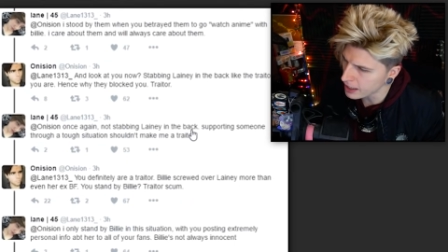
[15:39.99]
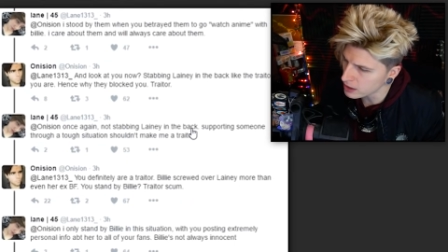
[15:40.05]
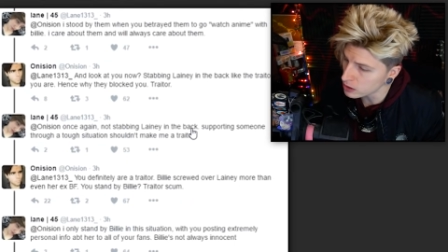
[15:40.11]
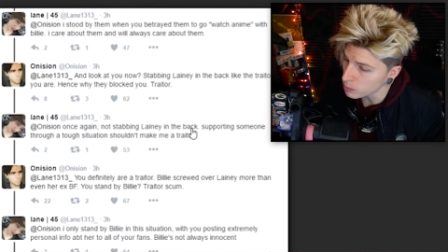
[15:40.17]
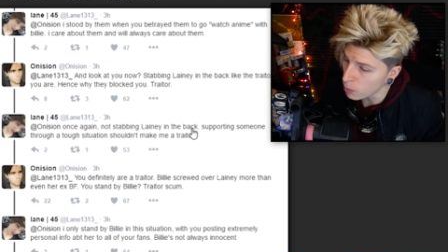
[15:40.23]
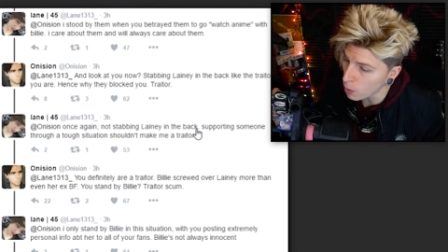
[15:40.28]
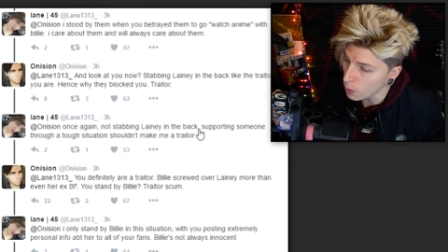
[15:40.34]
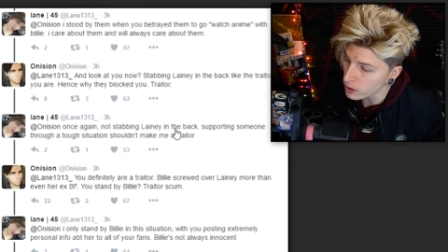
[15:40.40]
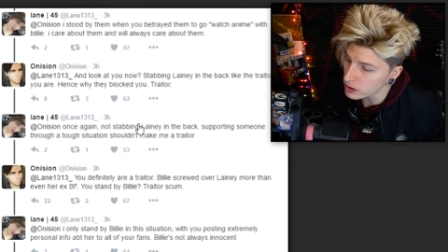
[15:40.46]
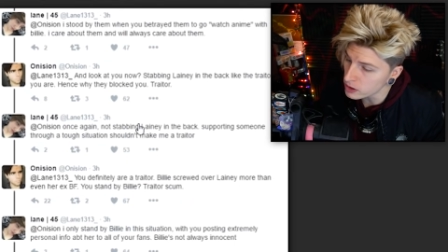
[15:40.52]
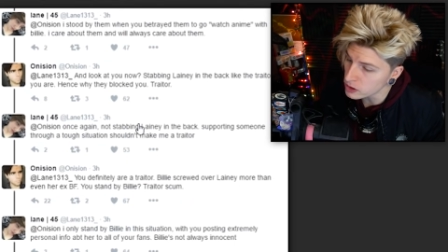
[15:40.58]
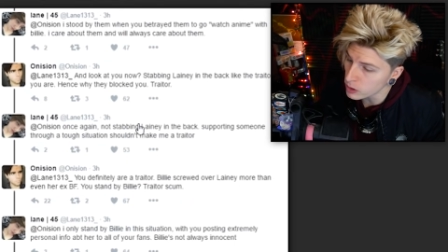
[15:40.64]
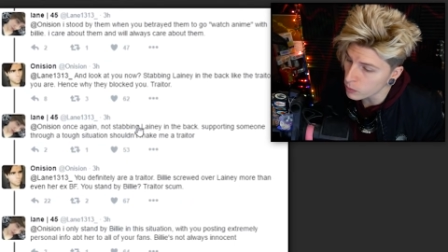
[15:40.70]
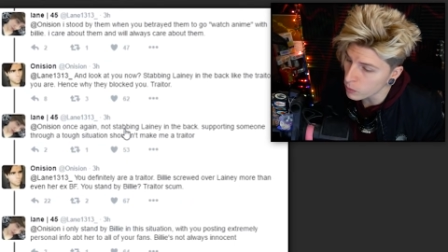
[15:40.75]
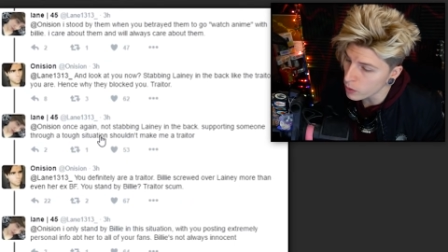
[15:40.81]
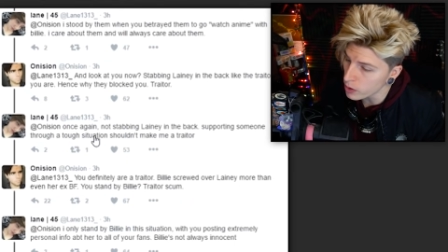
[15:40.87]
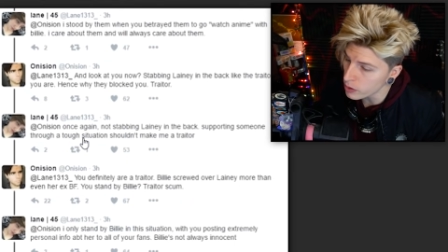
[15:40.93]
supporting
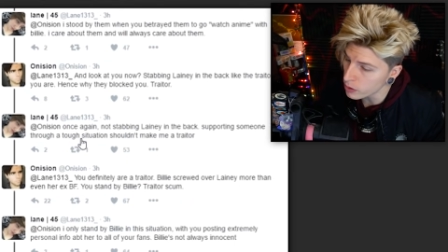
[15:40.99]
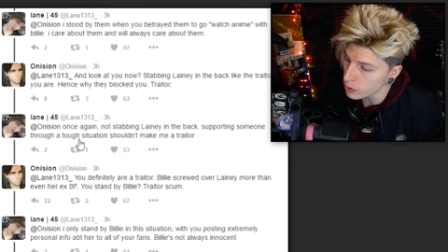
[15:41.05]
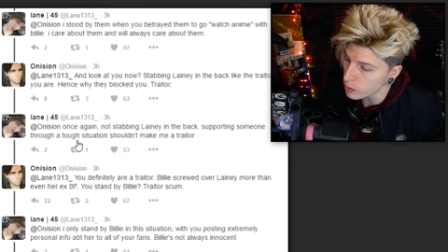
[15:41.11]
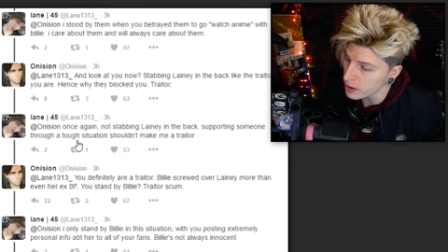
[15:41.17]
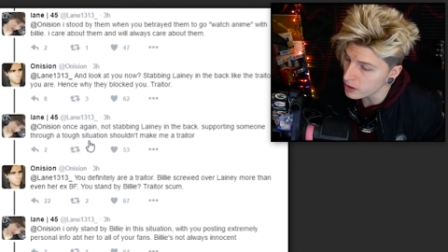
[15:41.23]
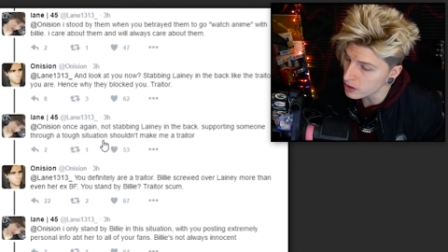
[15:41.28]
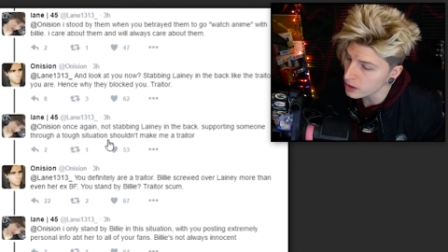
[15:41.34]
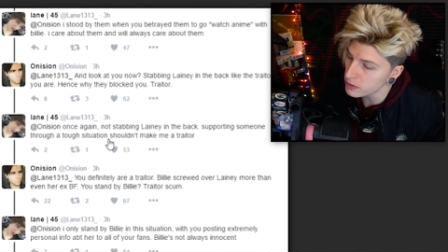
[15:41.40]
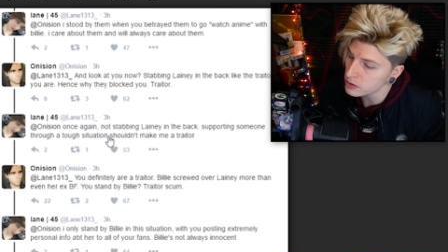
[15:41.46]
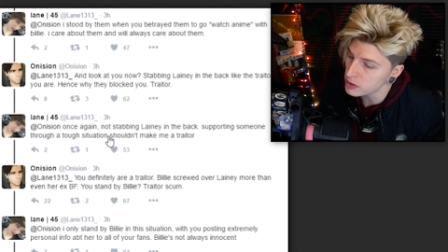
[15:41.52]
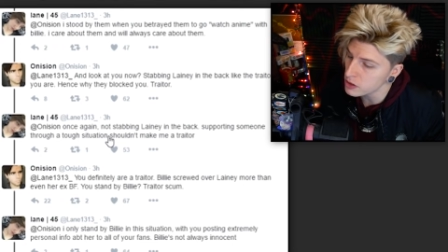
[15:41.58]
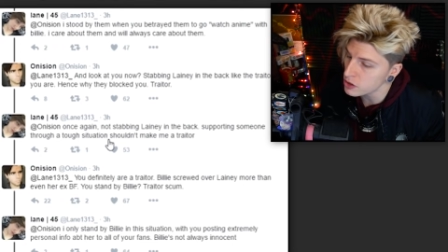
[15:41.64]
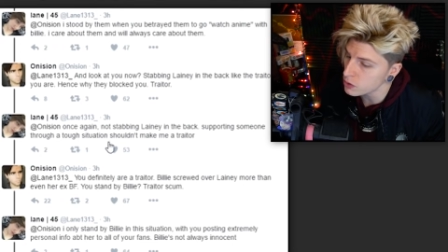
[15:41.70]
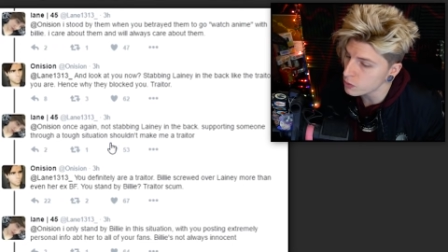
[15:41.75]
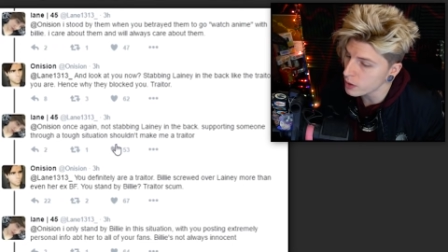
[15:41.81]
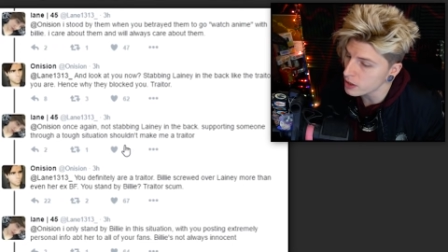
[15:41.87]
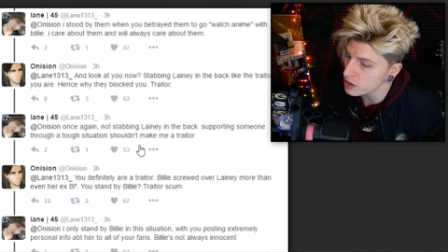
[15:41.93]
someone through a tough
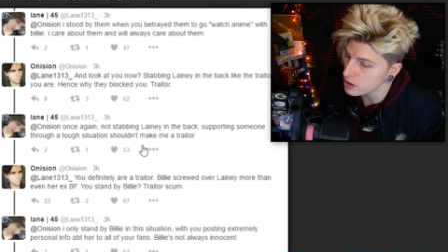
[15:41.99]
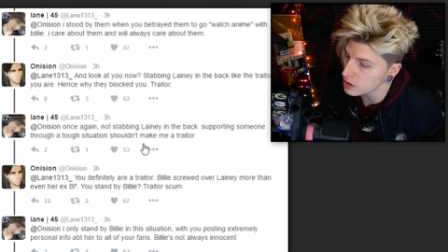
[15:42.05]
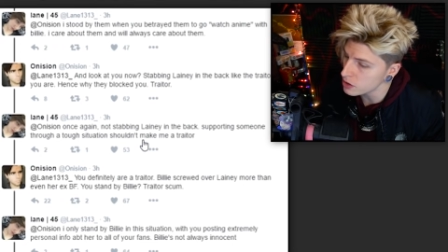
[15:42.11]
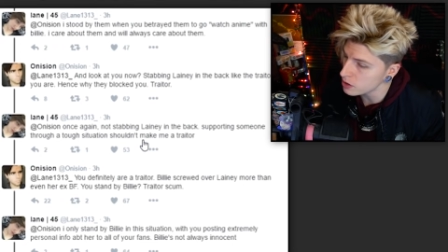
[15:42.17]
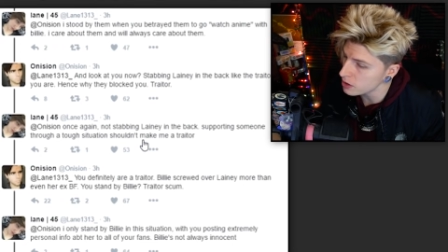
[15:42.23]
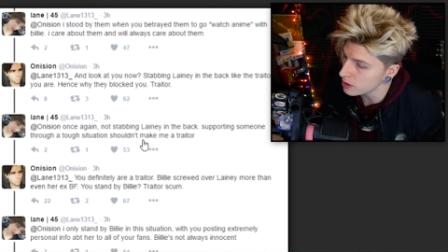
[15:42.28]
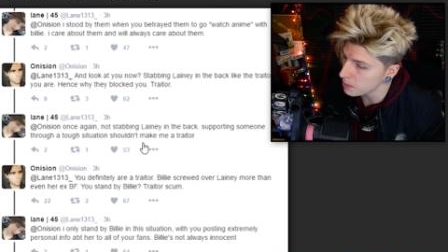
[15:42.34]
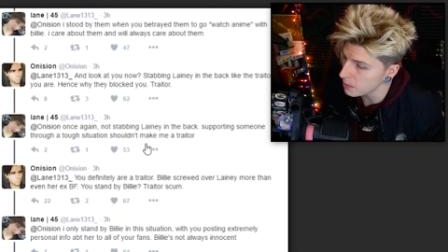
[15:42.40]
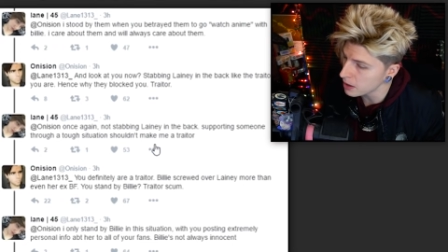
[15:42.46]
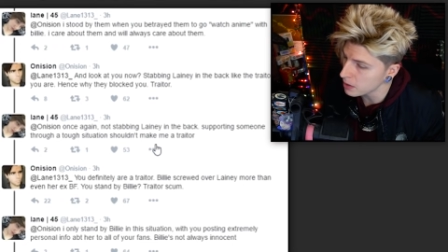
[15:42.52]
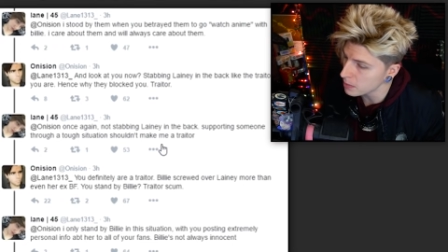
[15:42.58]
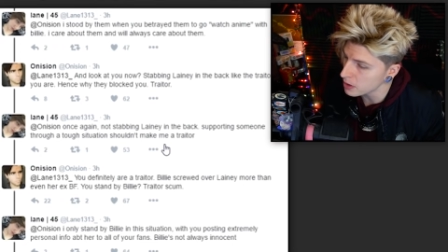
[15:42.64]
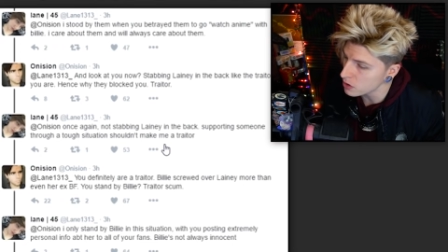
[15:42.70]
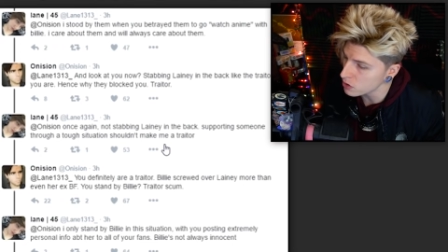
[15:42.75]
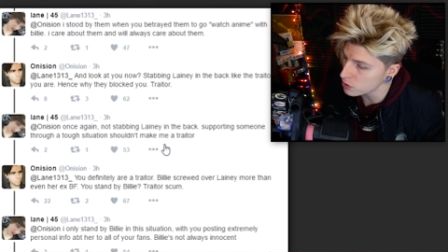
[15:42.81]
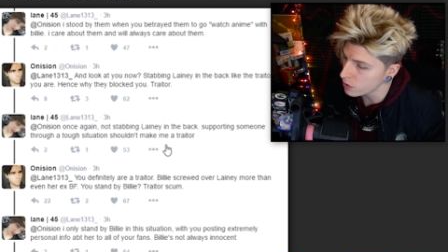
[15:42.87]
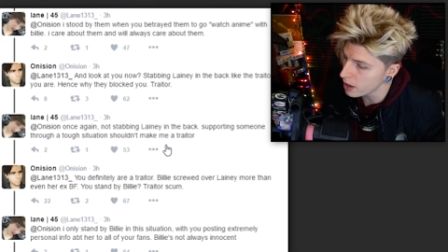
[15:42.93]
situation shouldn't make me
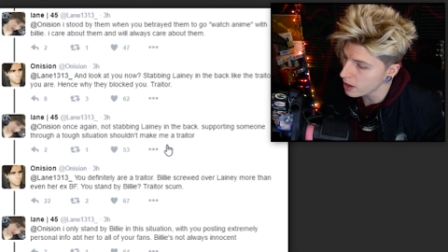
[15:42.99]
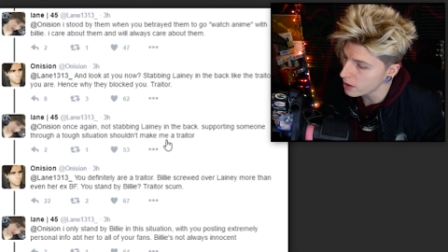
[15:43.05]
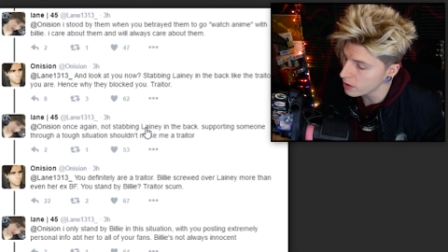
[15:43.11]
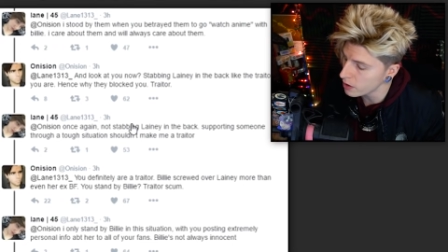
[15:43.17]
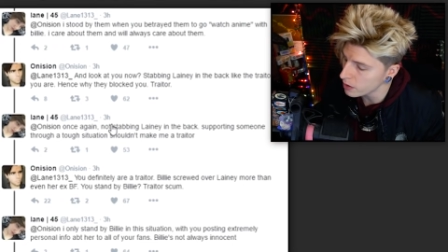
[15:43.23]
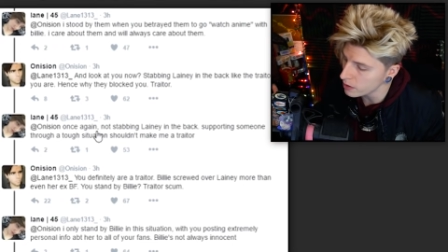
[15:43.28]
a traitor.